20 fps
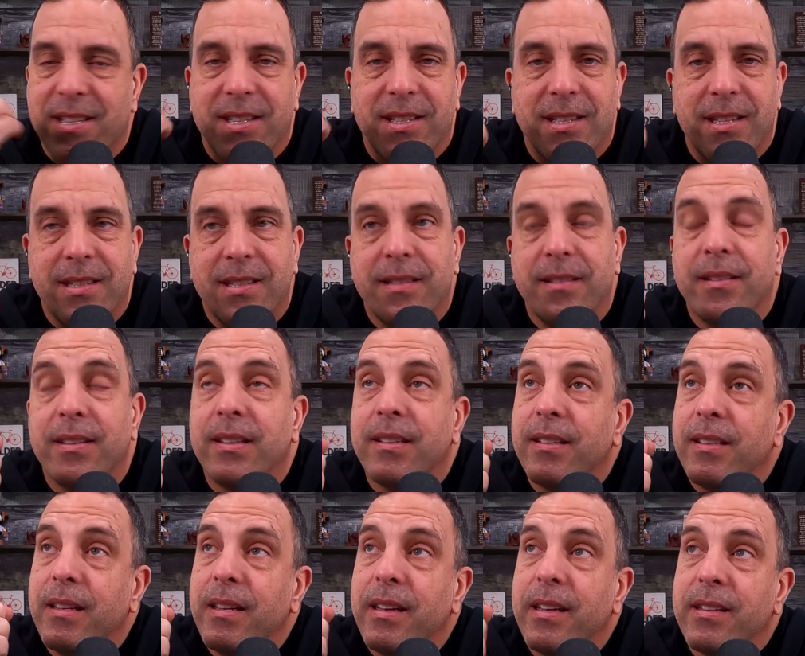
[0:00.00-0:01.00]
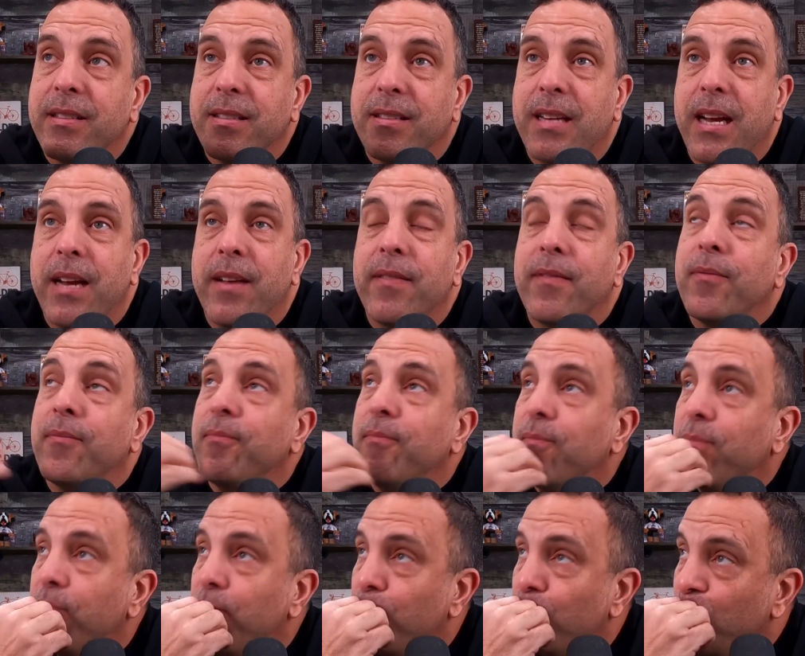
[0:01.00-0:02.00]
is this guy,
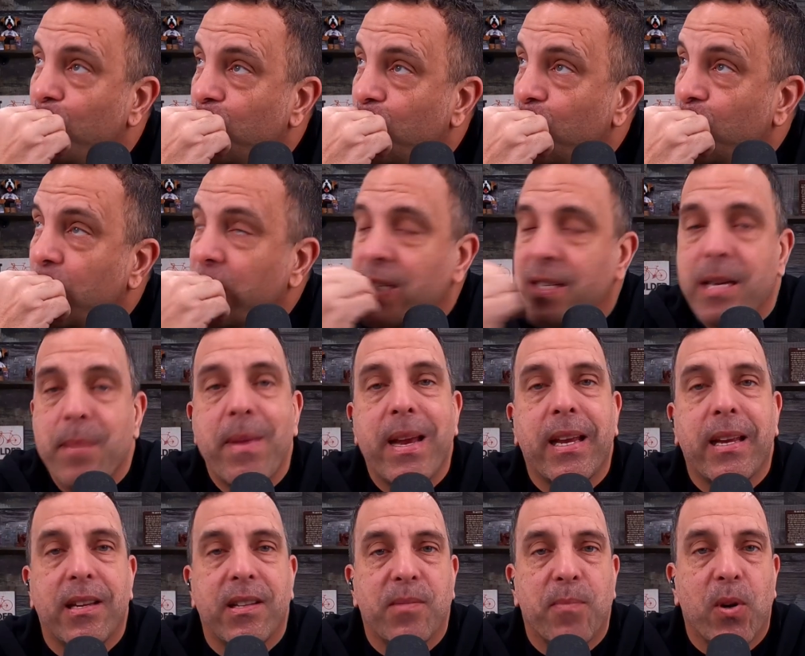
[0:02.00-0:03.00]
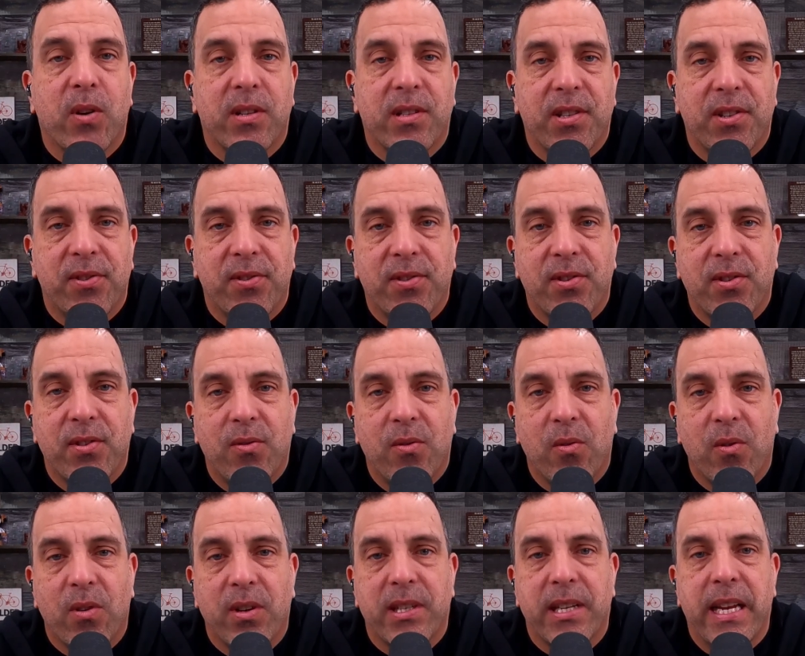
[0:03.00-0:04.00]
is he making smart decisions,
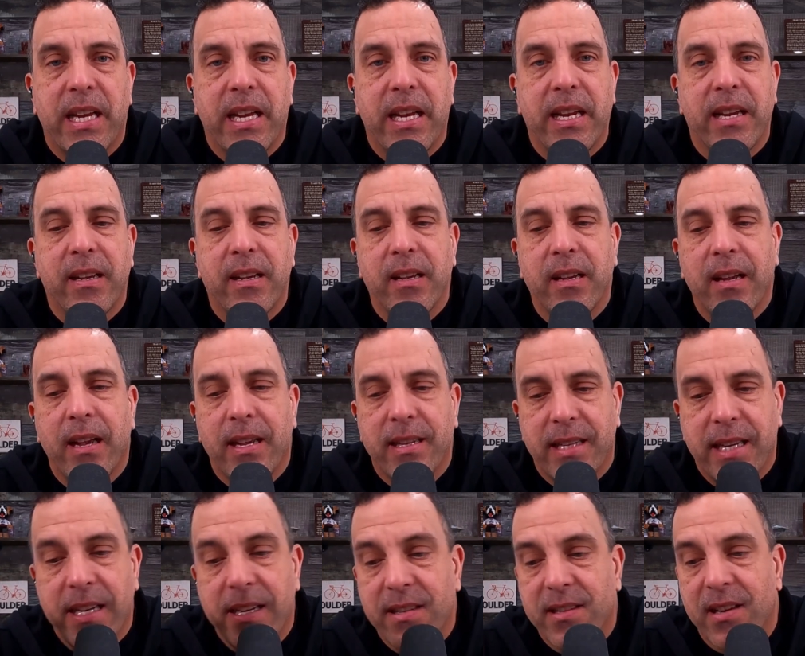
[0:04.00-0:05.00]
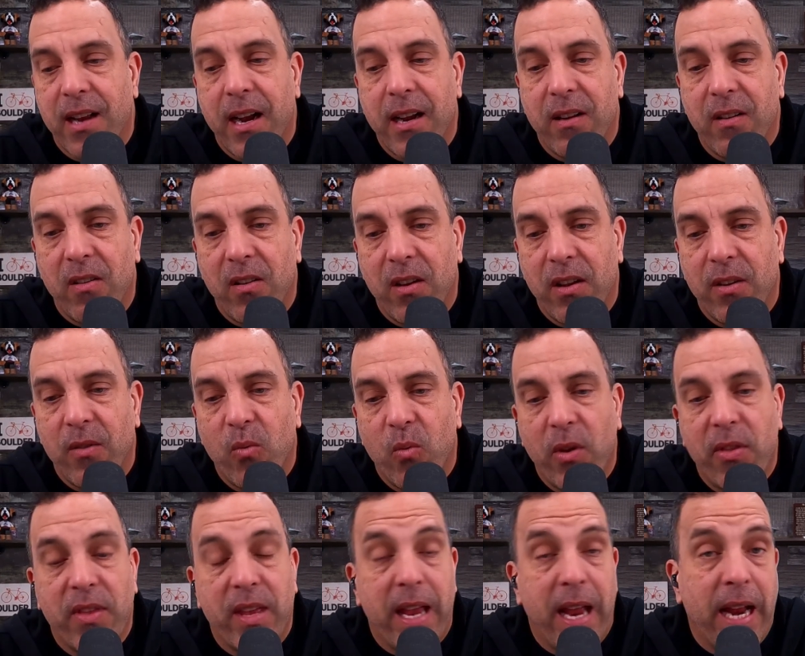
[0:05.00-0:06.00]
or has he decided on what
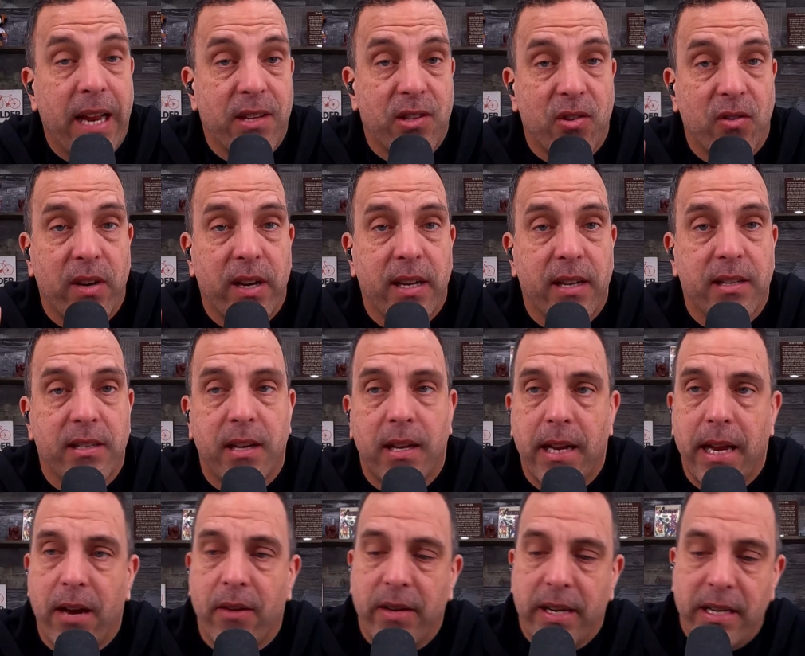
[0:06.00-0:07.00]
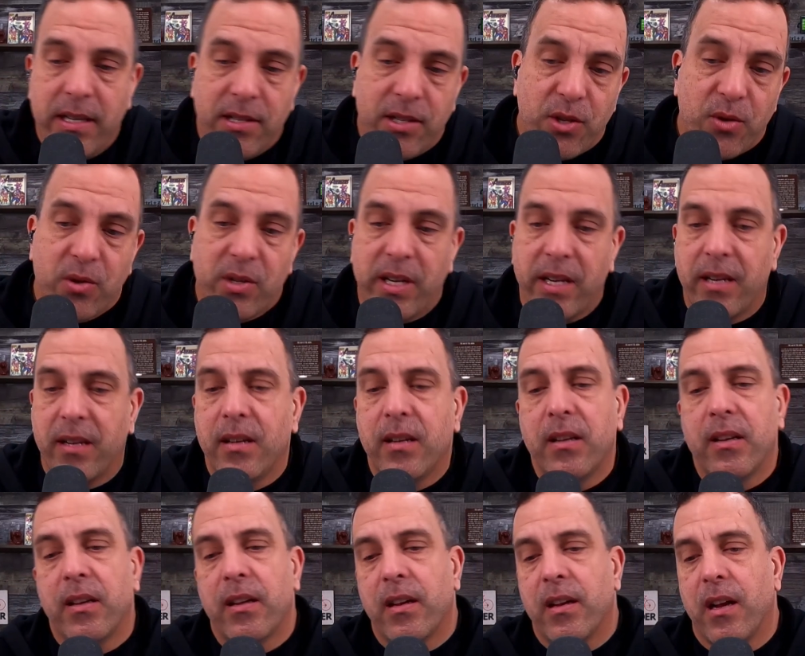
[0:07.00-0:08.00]
the answer is, and now he's using
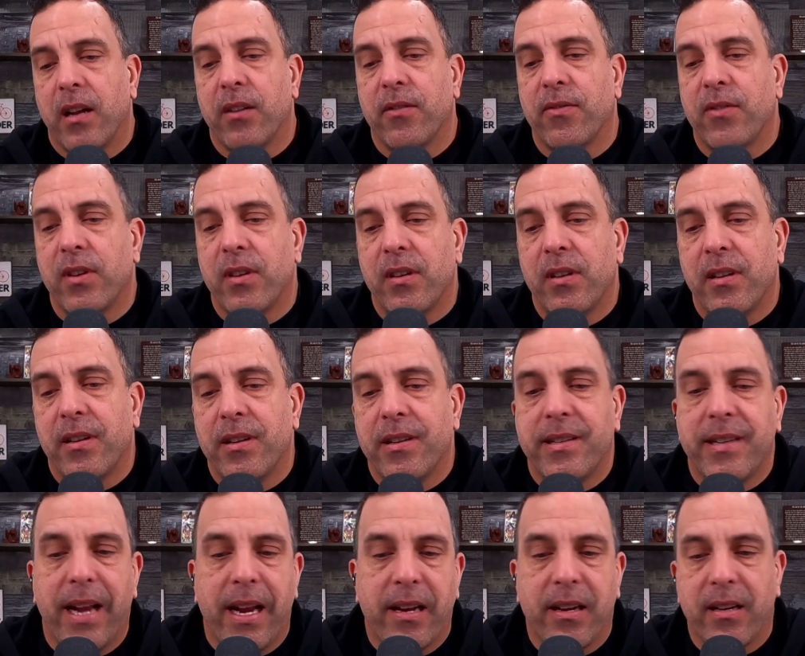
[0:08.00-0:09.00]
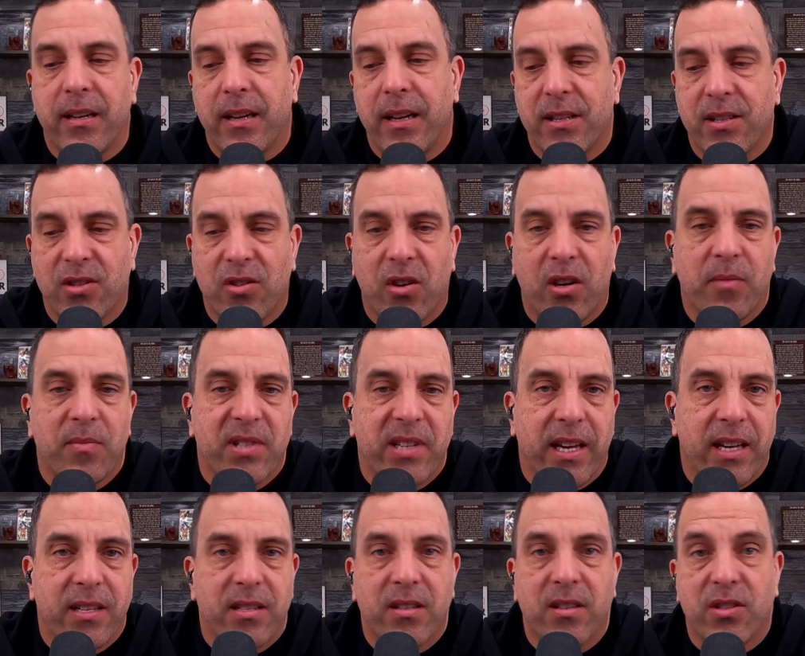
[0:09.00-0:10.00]
kind of data and
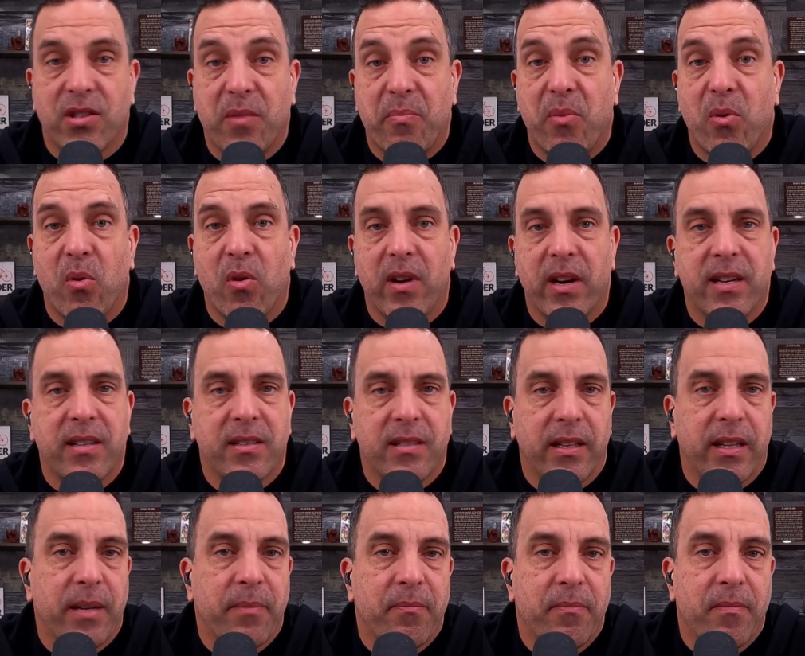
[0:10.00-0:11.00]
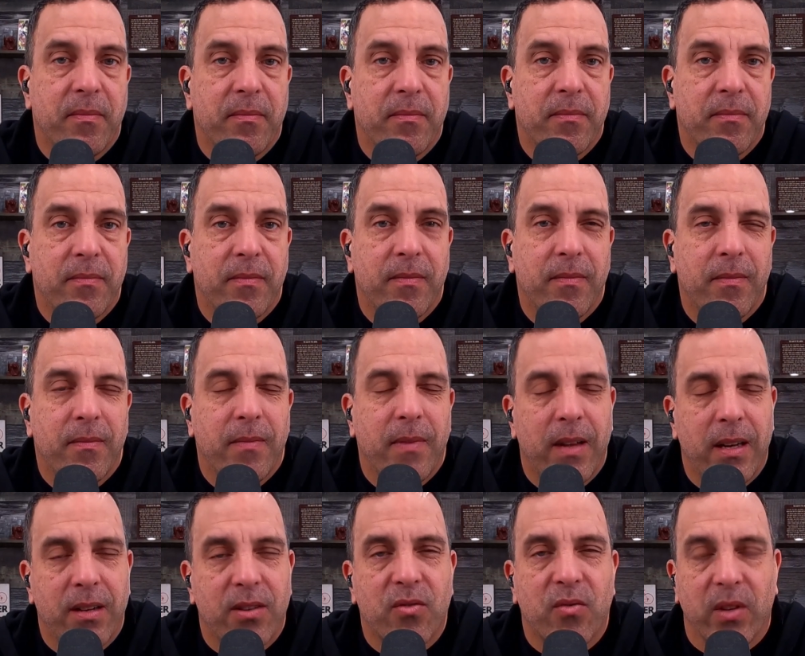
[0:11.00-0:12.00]
circumstance to support his claim,
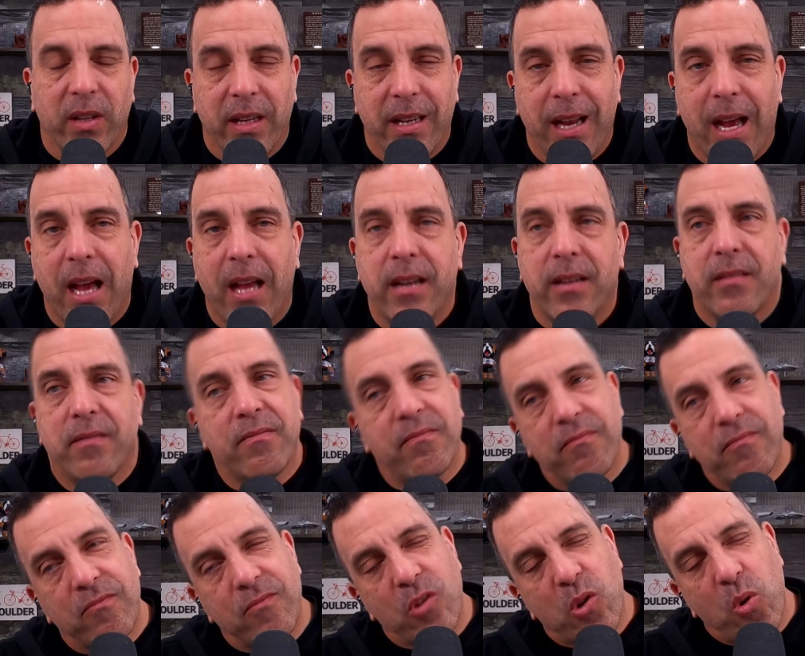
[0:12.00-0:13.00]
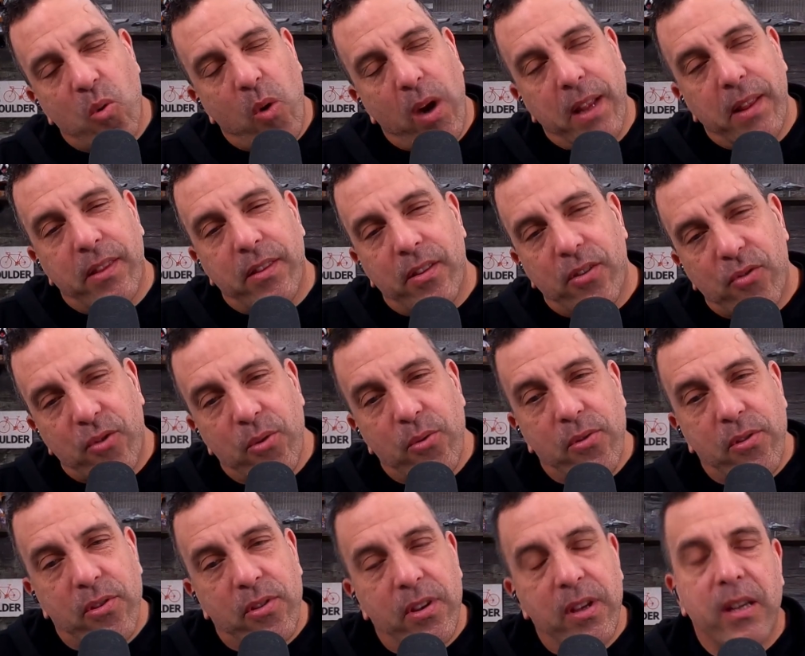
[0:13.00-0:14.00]
and it's really not quite the
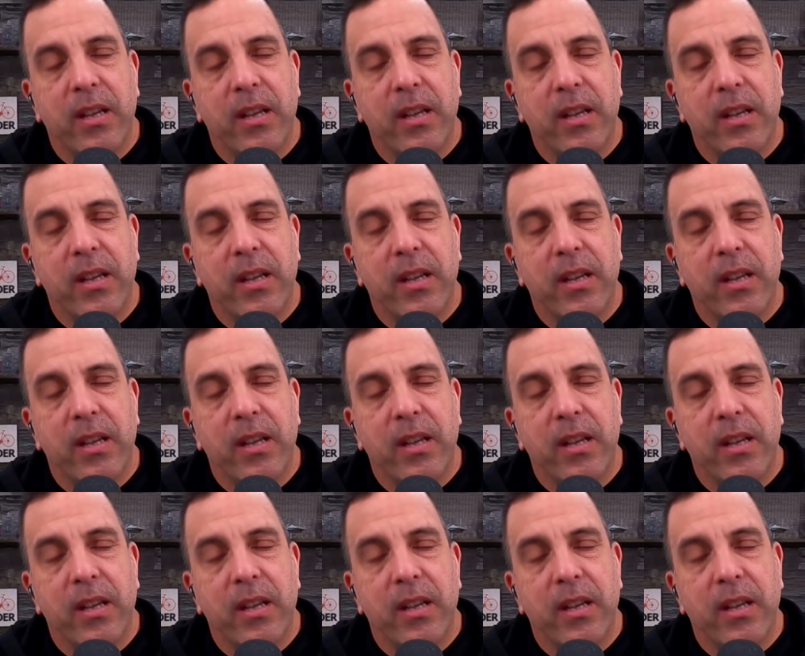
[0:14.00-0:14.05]
truth,